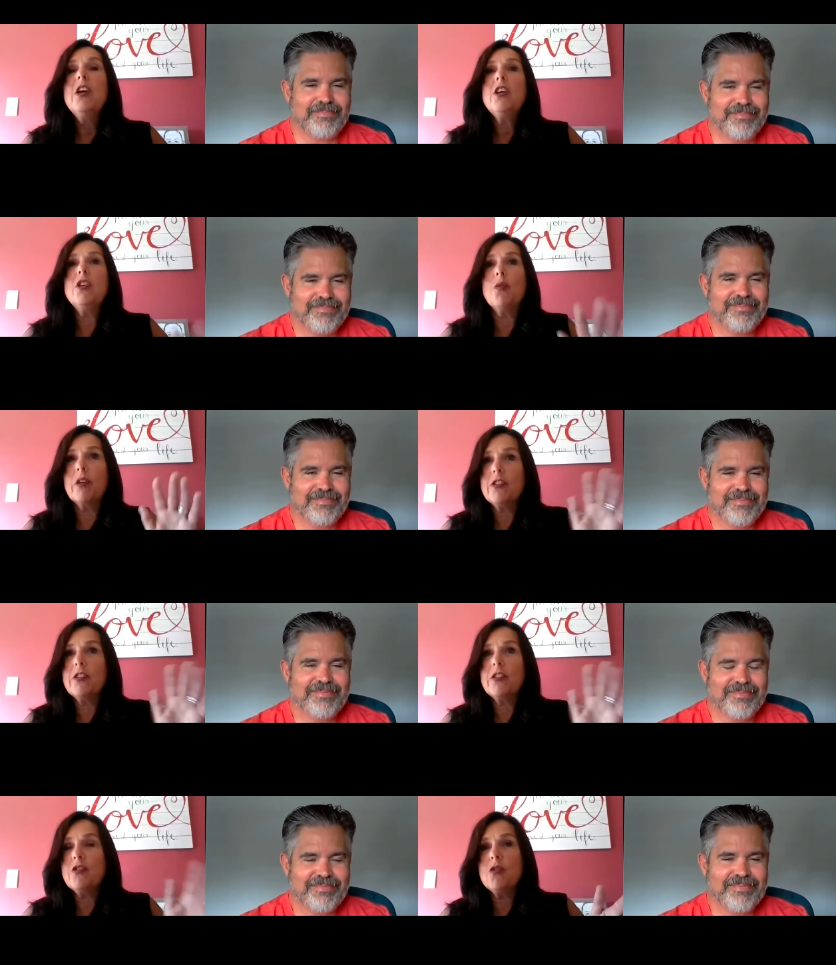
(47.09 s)
Speaker 1: You want to
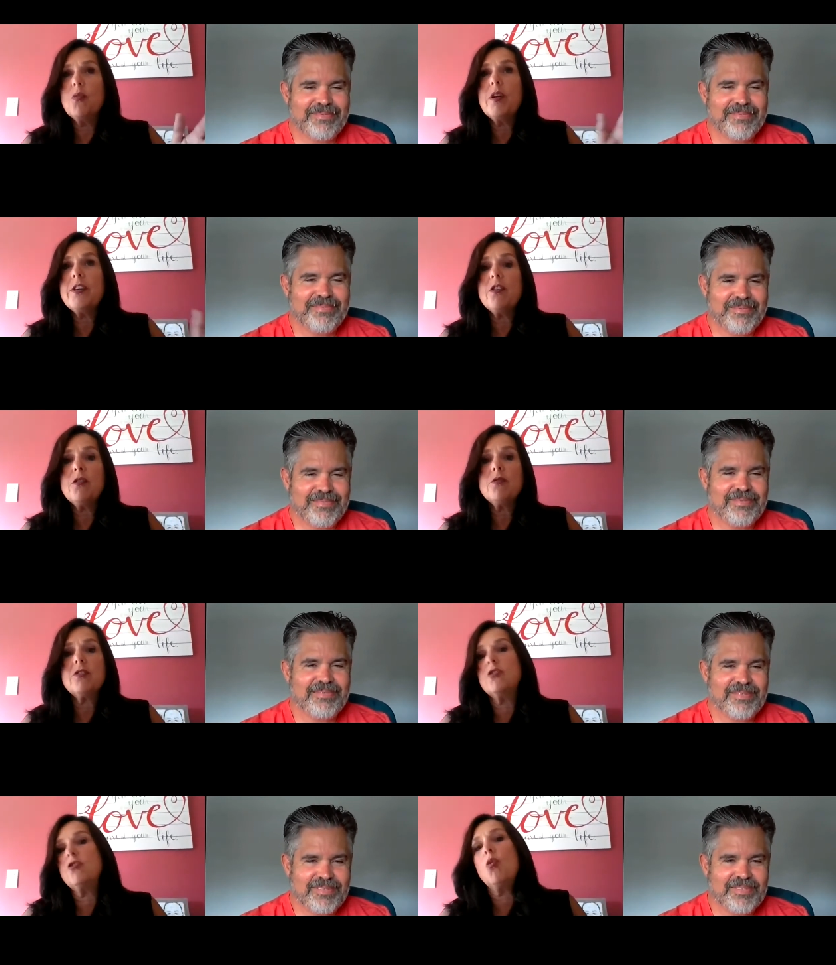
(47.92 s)
do the
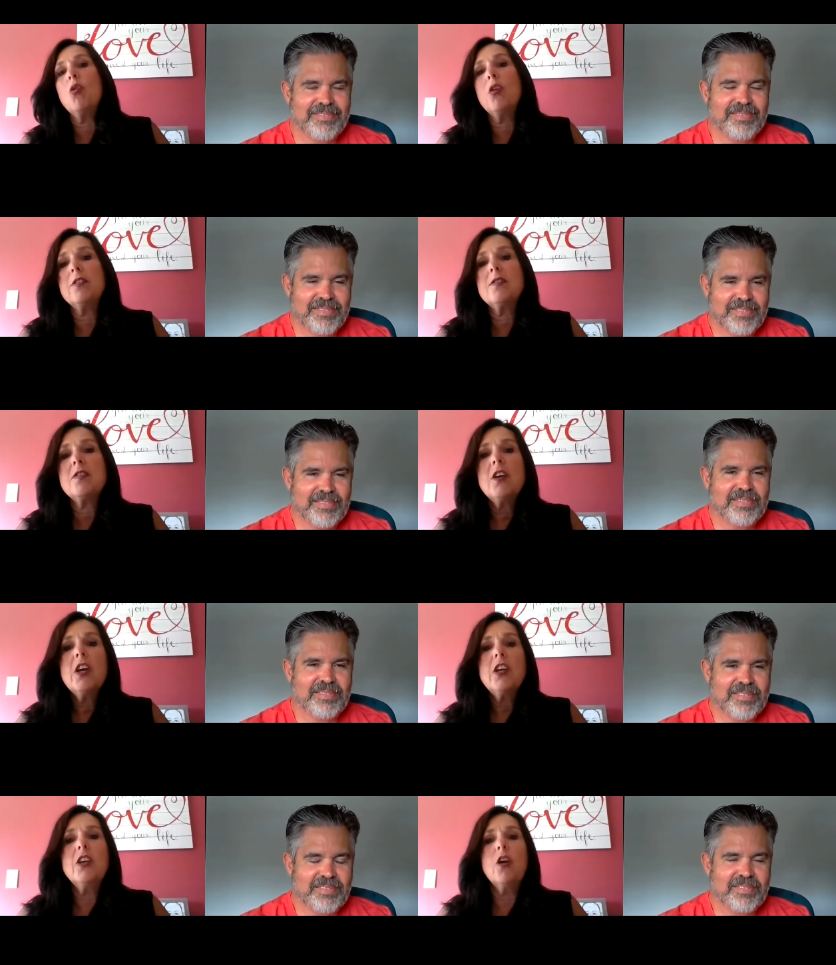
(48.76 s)
windows, the doors,
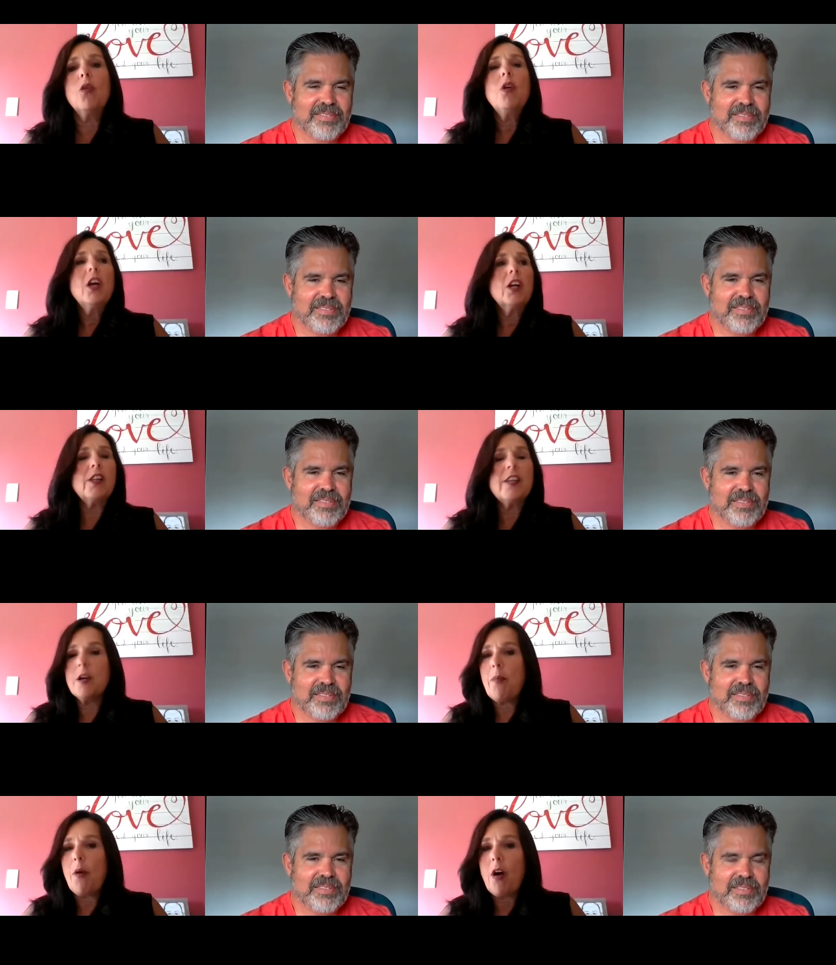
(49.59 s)
you know, clean
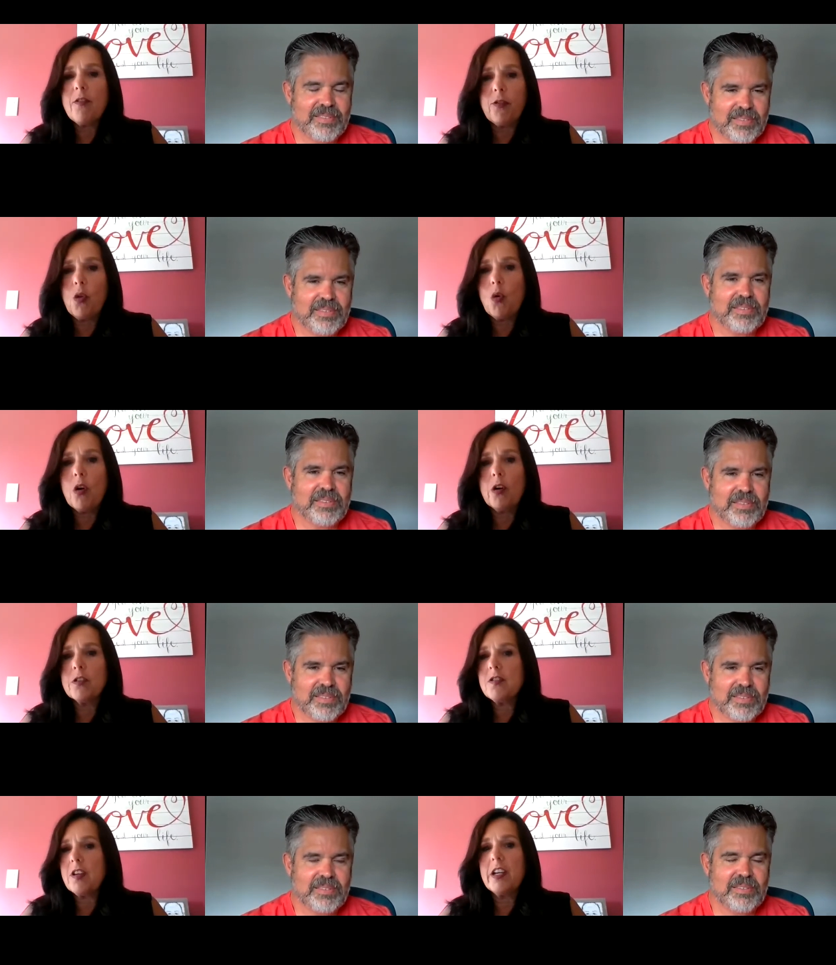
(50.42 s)
up all the
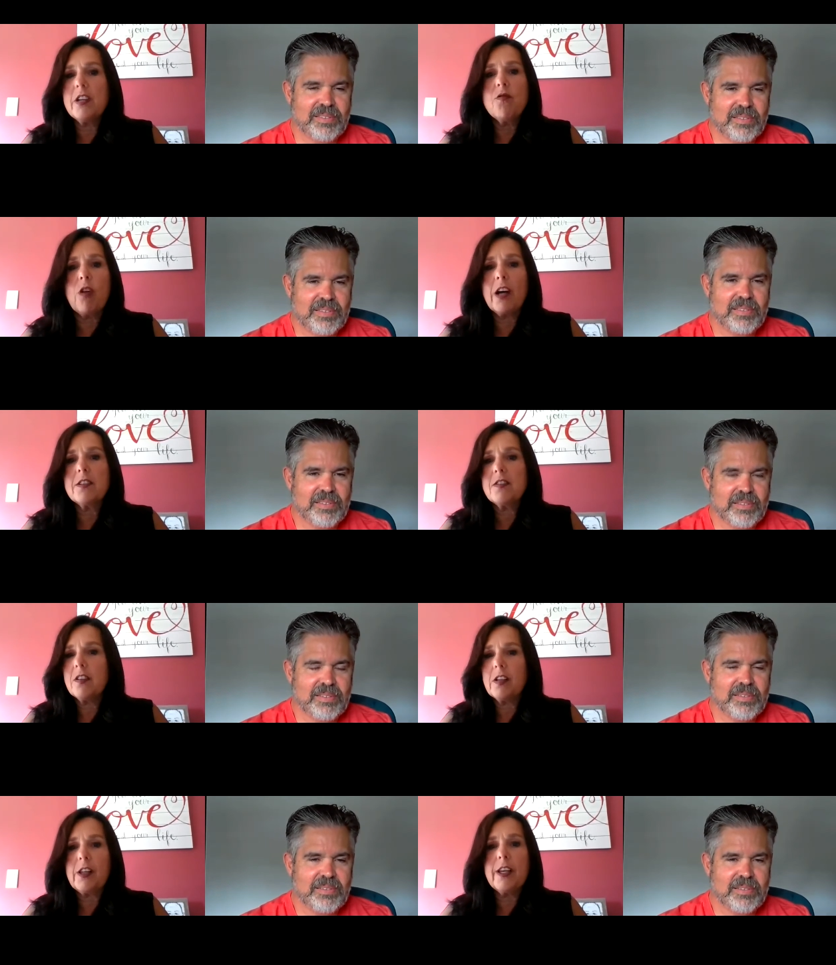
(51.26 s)
floors, any
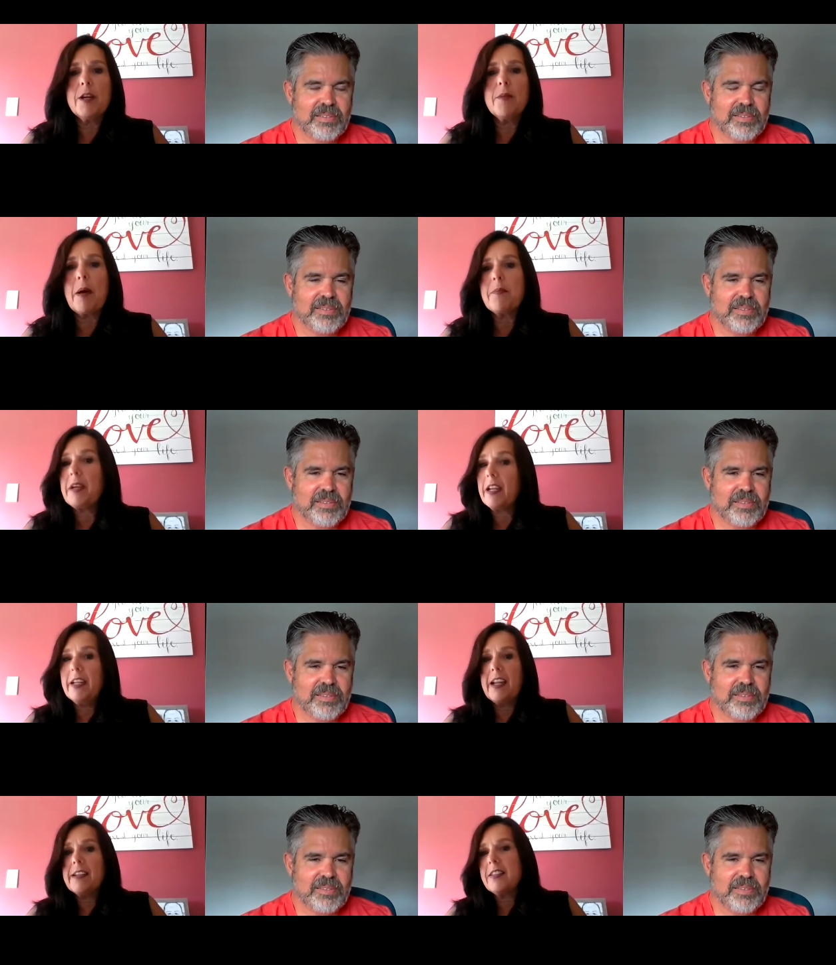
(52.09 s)
rugs, clean them up, get
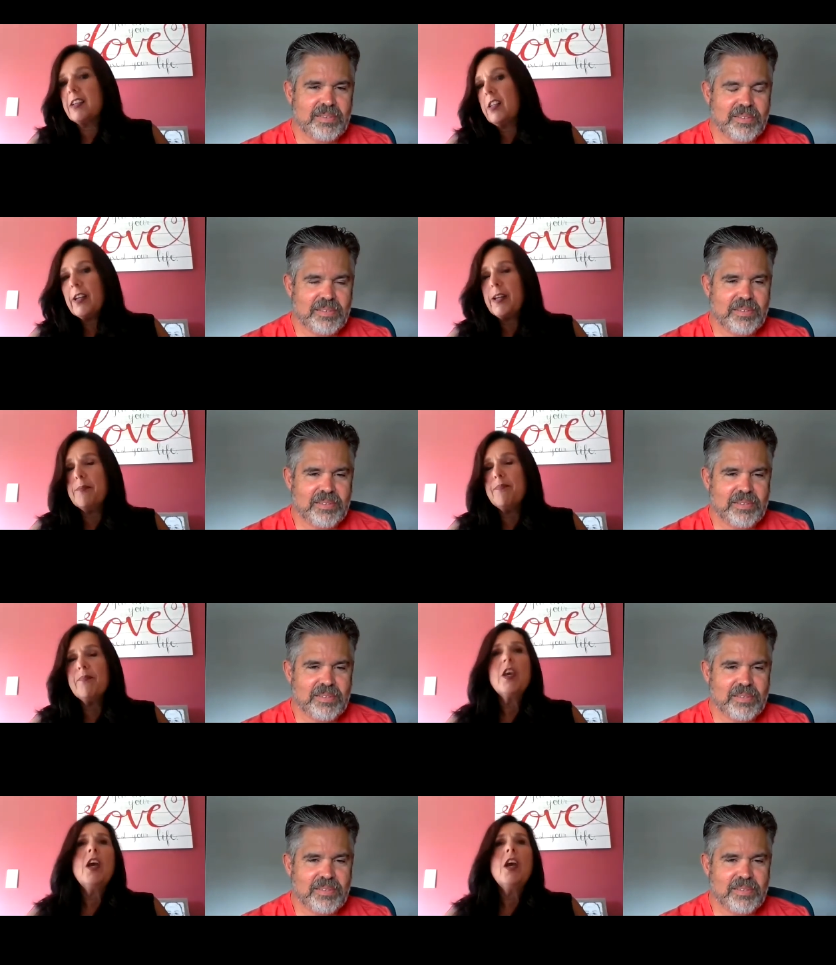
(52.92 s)
it nice and clean.